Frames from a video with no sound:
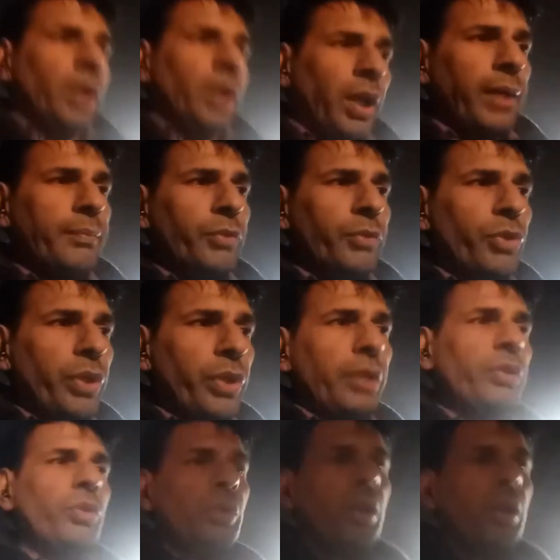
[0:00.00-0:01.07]
I'm
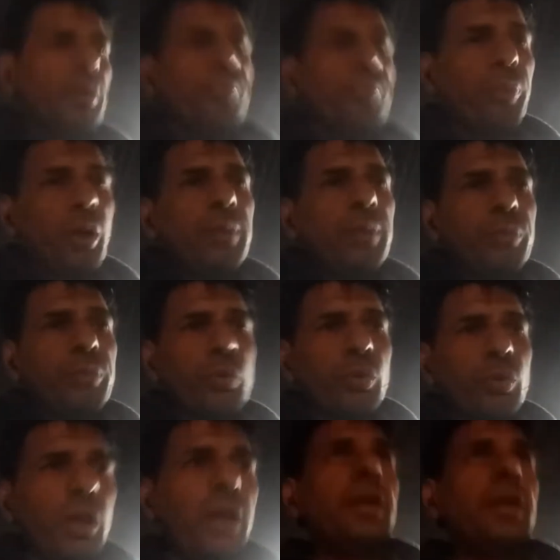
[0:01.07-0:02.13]
going to block
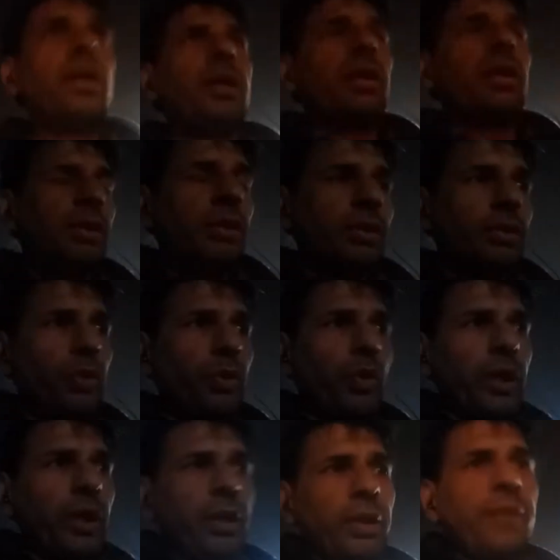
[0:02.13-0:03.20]
more 100
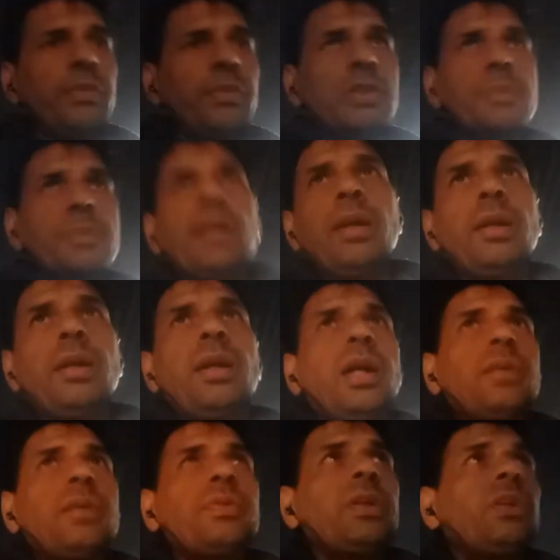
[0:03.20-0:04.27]
today. That will spend
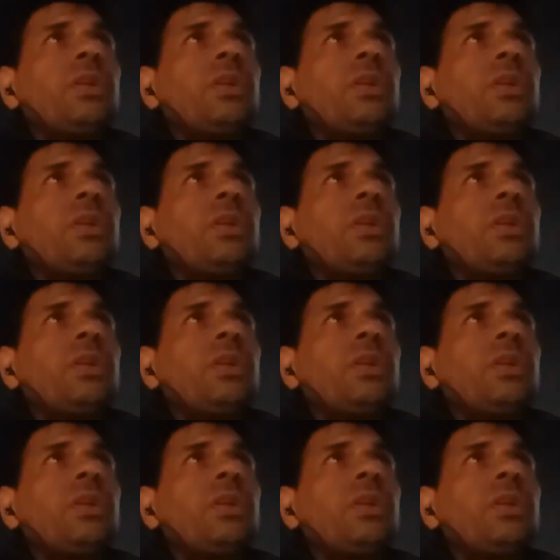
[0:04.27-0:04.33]
another half an